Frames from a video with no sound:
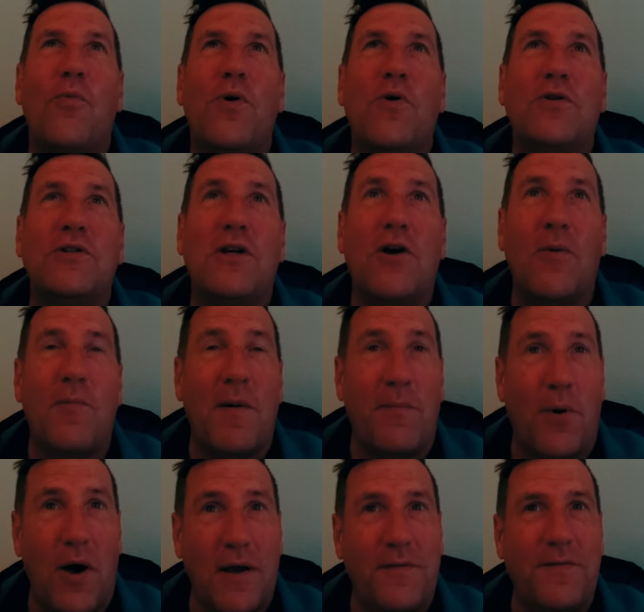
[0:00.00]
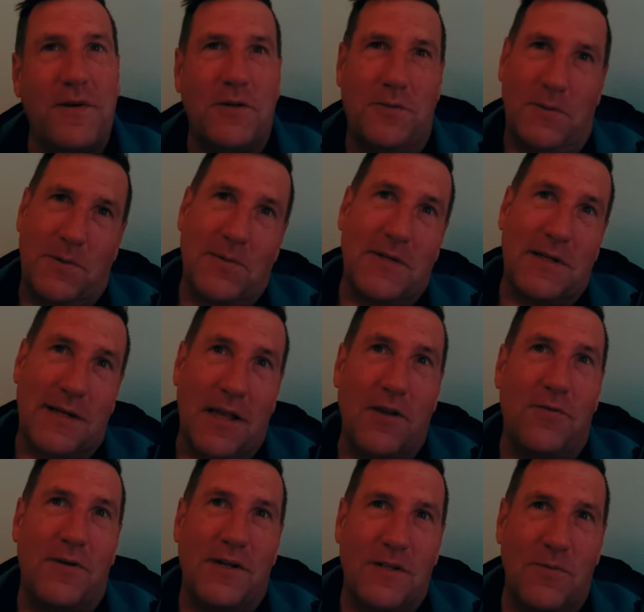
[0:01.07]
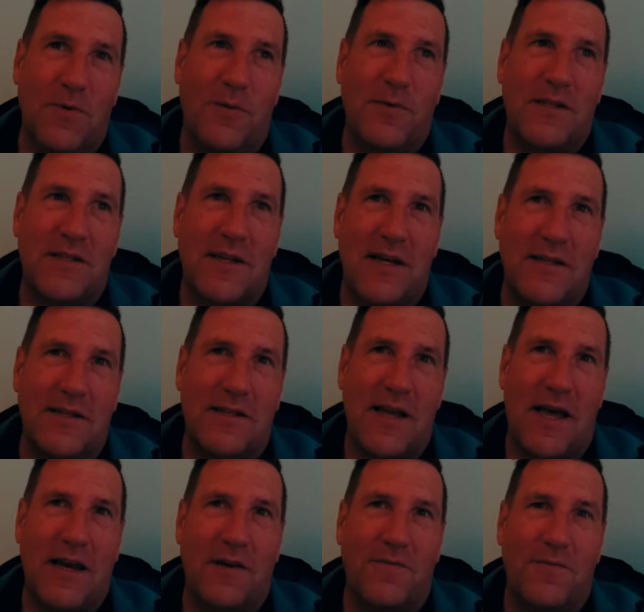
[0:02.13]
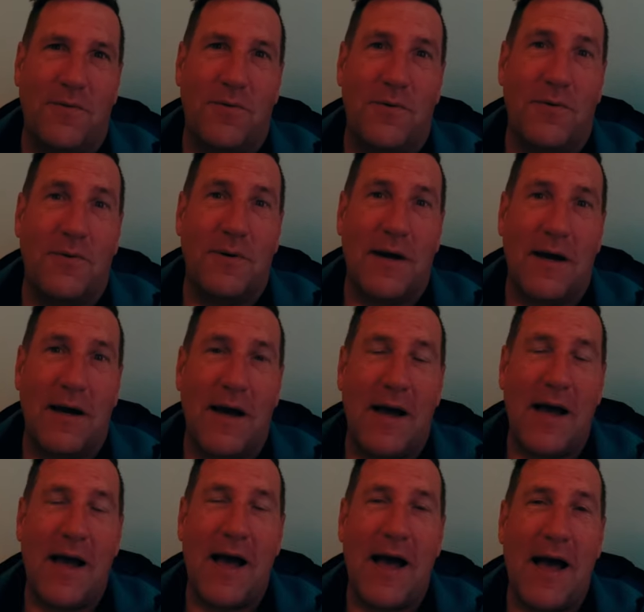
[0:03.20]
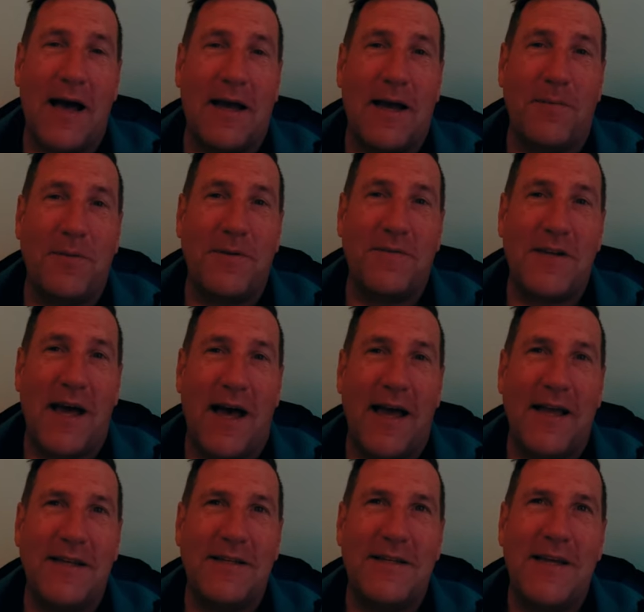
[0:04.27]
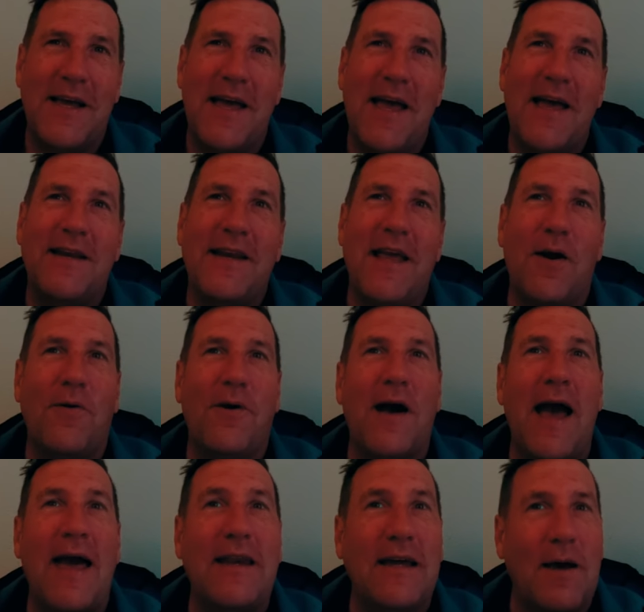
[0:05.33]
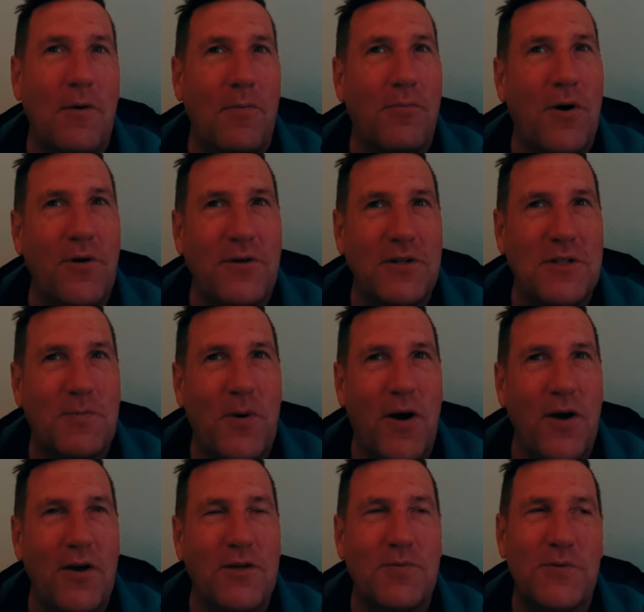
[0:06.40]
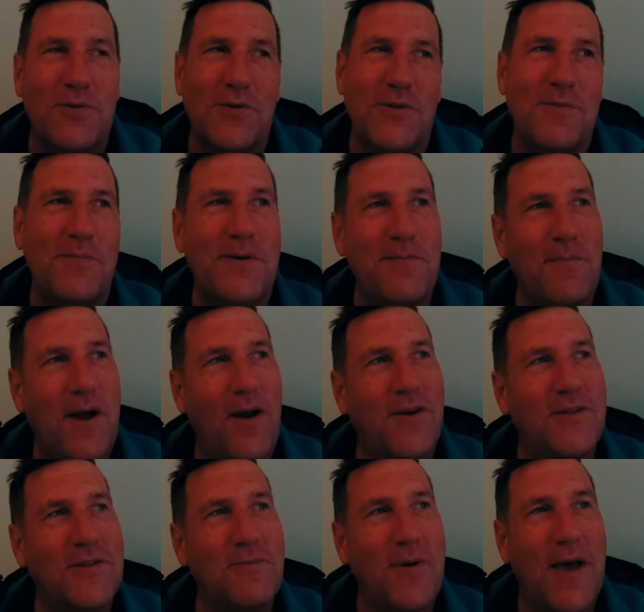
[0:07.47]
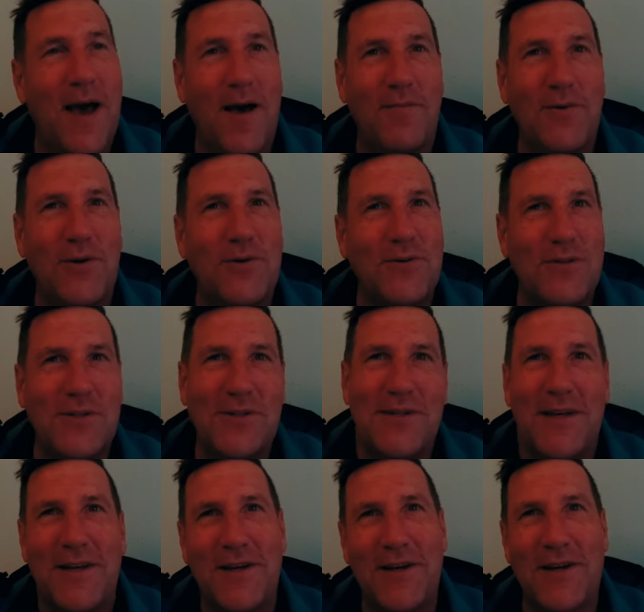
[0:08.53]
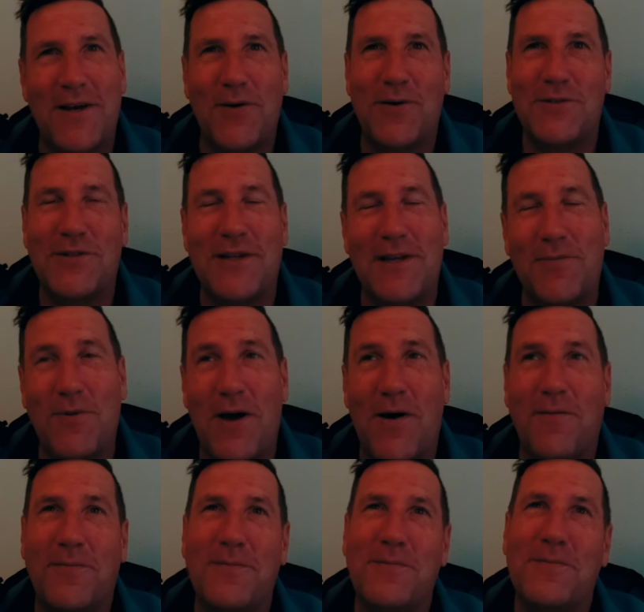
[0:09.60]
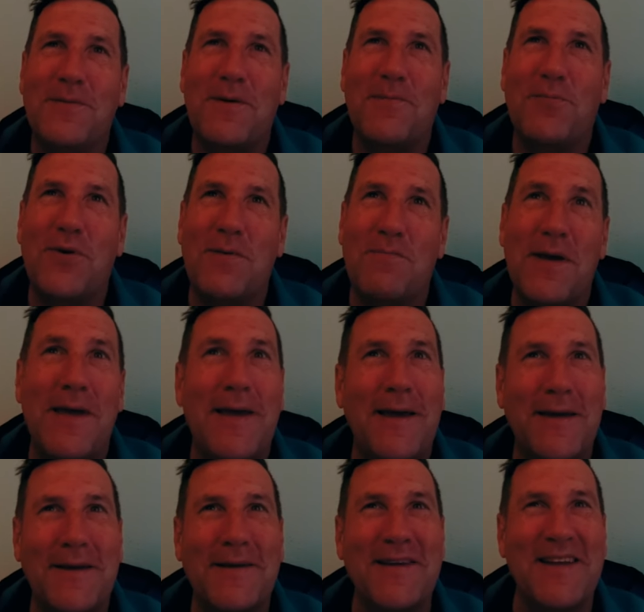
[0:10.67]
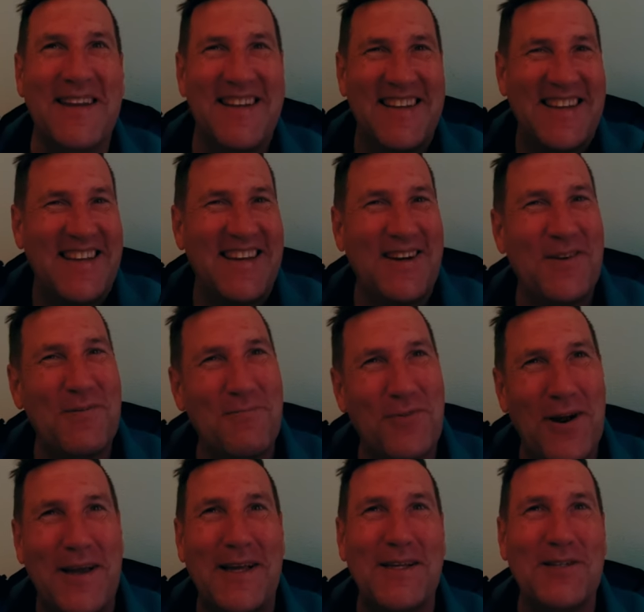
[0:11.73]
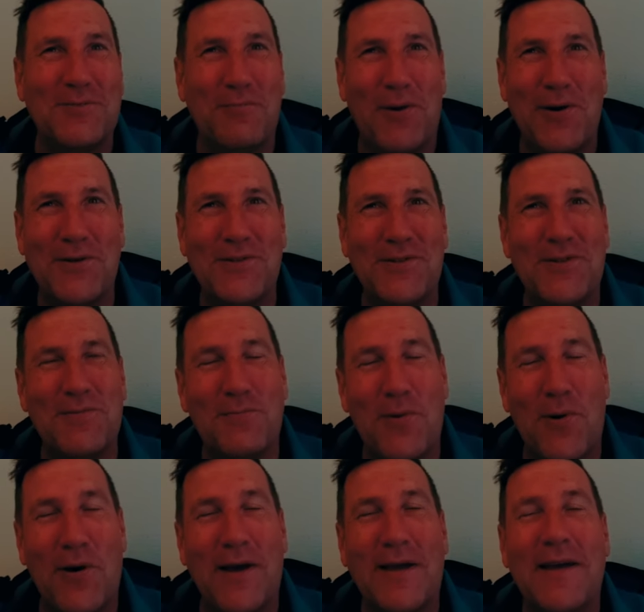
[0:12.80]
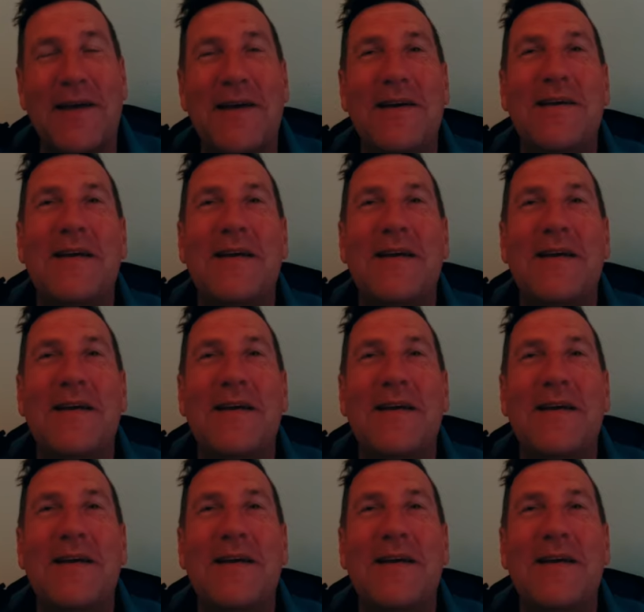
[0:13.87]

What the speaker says: we also got my bike fixed, which was another reason why we stayed static for a couple of days. Now, I had a couple of broken spokes, which I was a bit embarrassed about because, you know, I was thinking, well, I'm pretty big, you know, I'm breaking spokes on the bike.